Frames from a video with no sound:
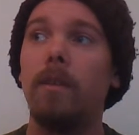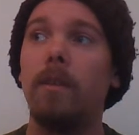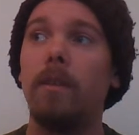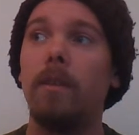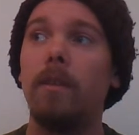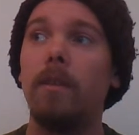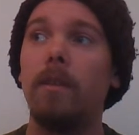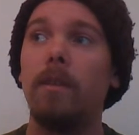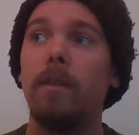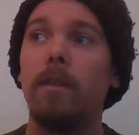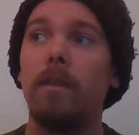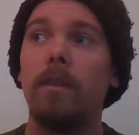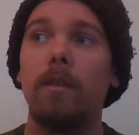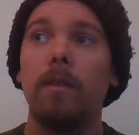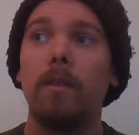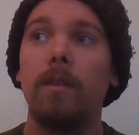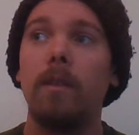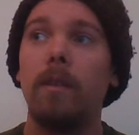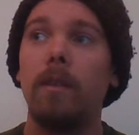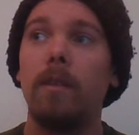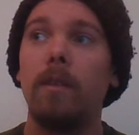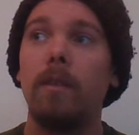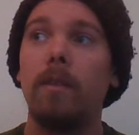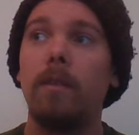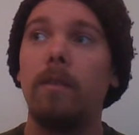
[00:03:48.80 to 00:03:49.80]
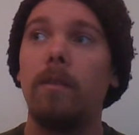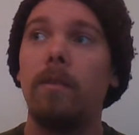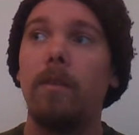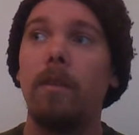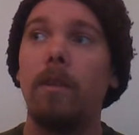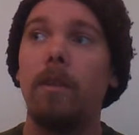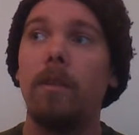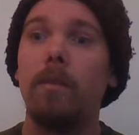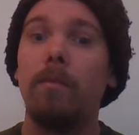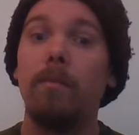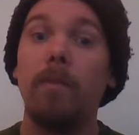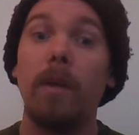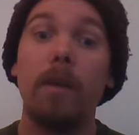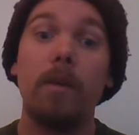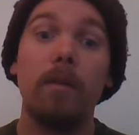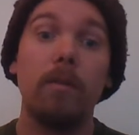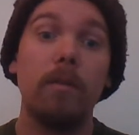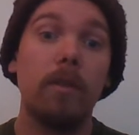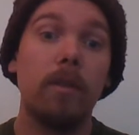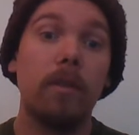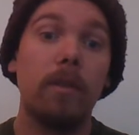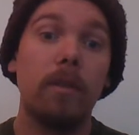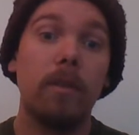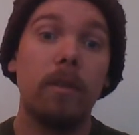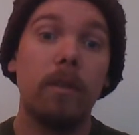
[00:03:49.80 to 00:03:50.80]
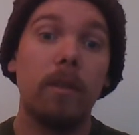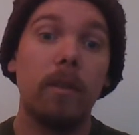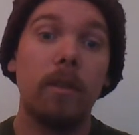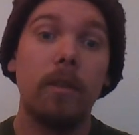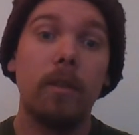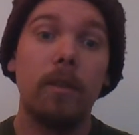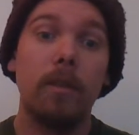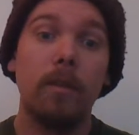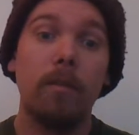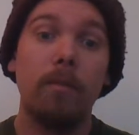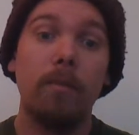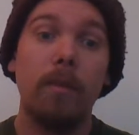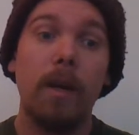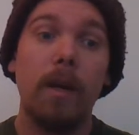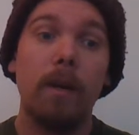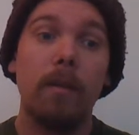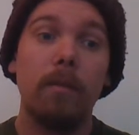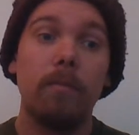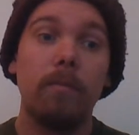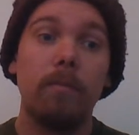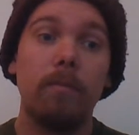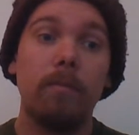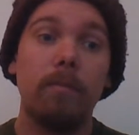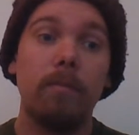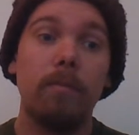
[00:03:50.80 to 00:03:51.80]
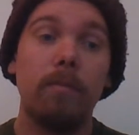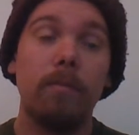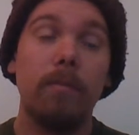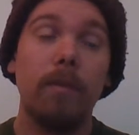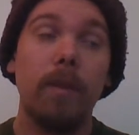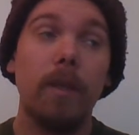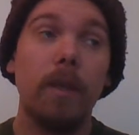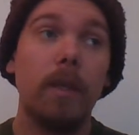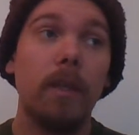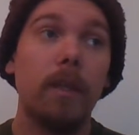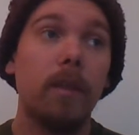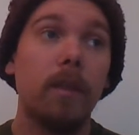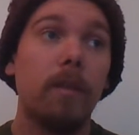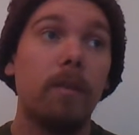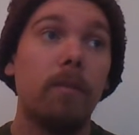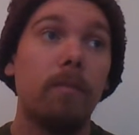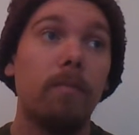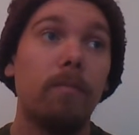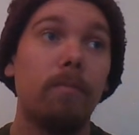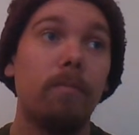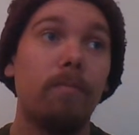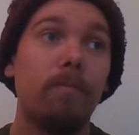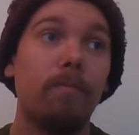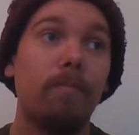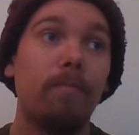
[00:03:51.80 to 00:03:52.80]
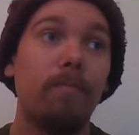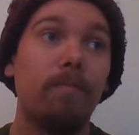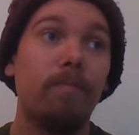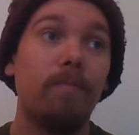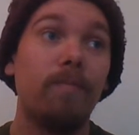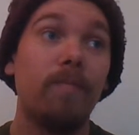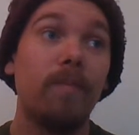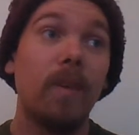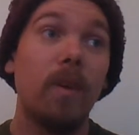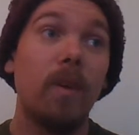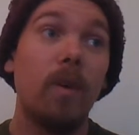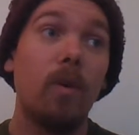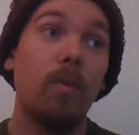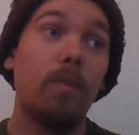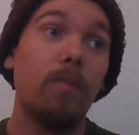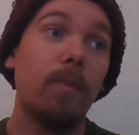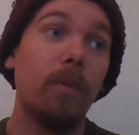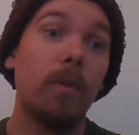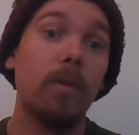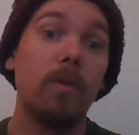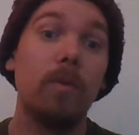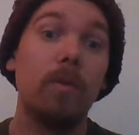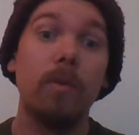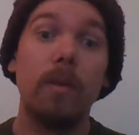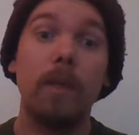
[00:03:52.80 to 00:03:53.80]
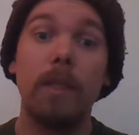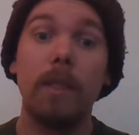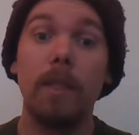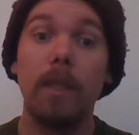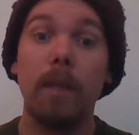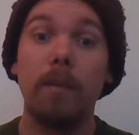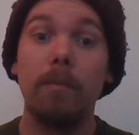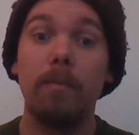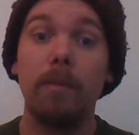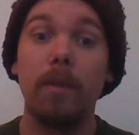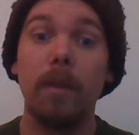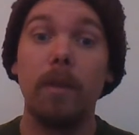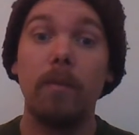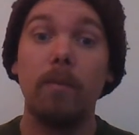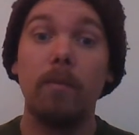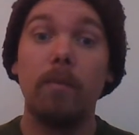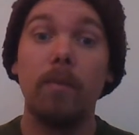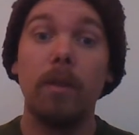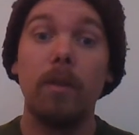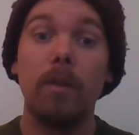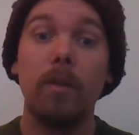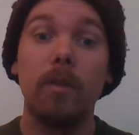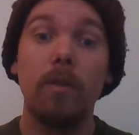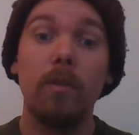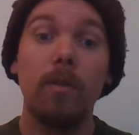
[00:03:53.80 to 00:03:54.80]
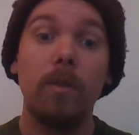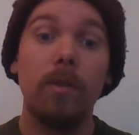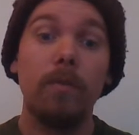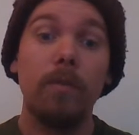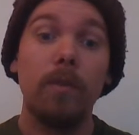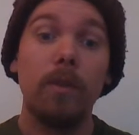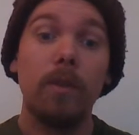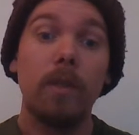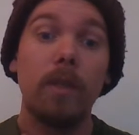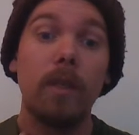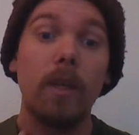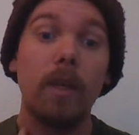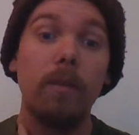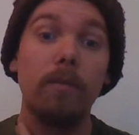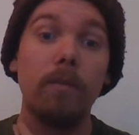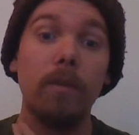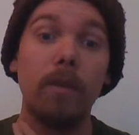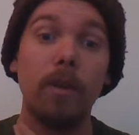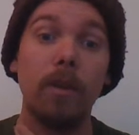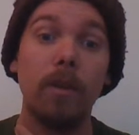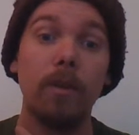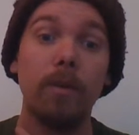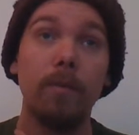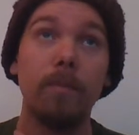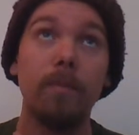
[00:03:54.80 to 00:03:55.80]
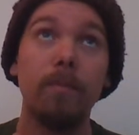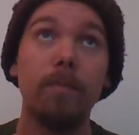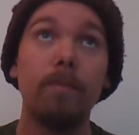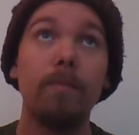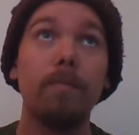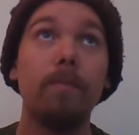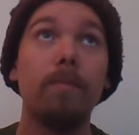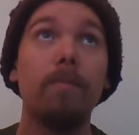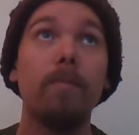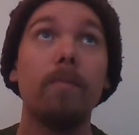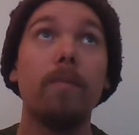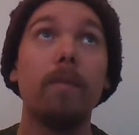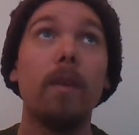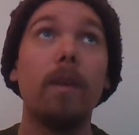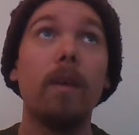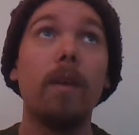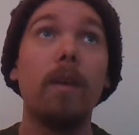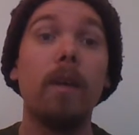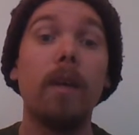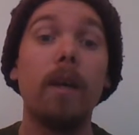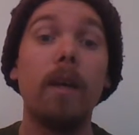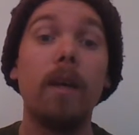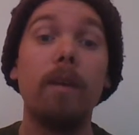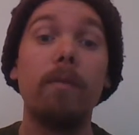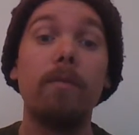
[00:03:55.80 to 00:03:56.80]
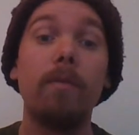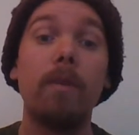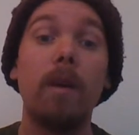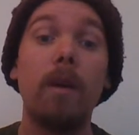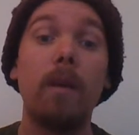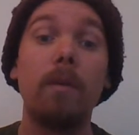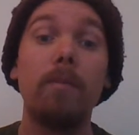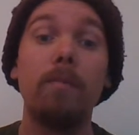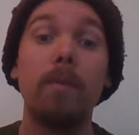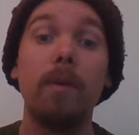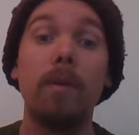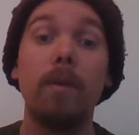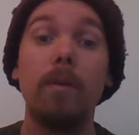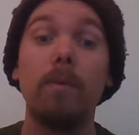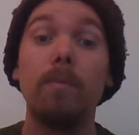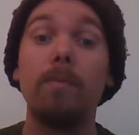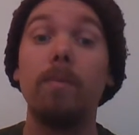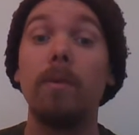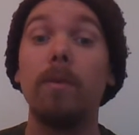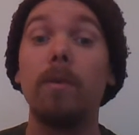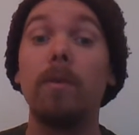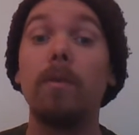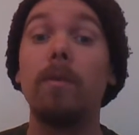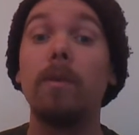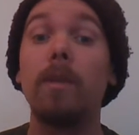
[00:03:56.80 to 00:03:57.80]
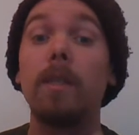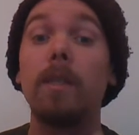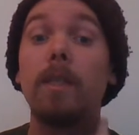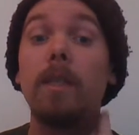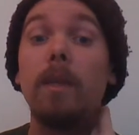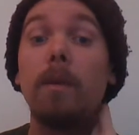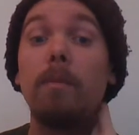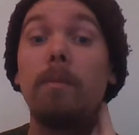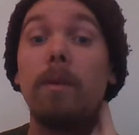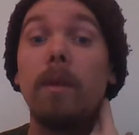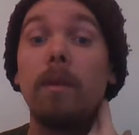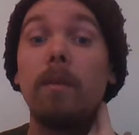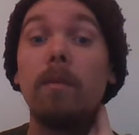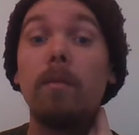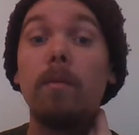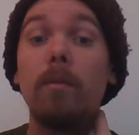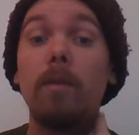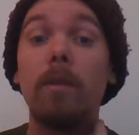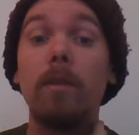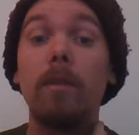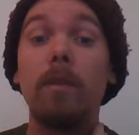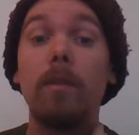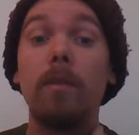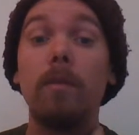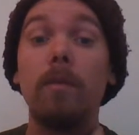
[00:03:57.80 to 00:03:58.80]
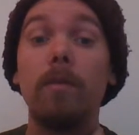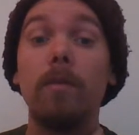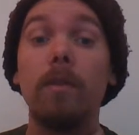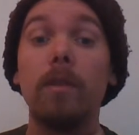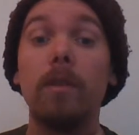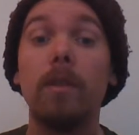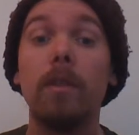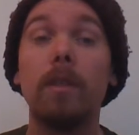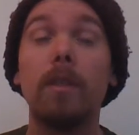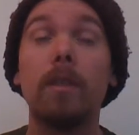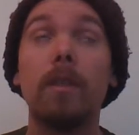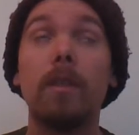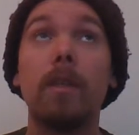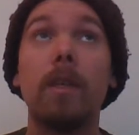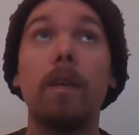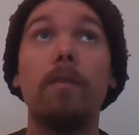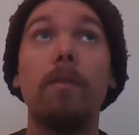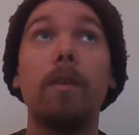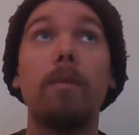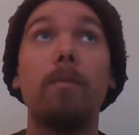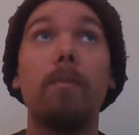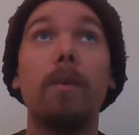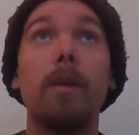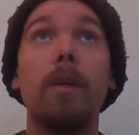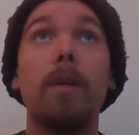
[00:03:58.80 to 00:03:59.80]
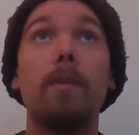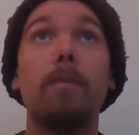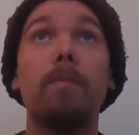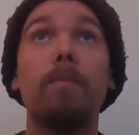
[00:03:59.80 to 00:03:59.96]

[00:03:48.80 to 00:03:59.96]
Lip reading: And it doesn't matter, it's just about being open to accepting what the universe gives you. And I have not been open to accepting what the universe is giving me.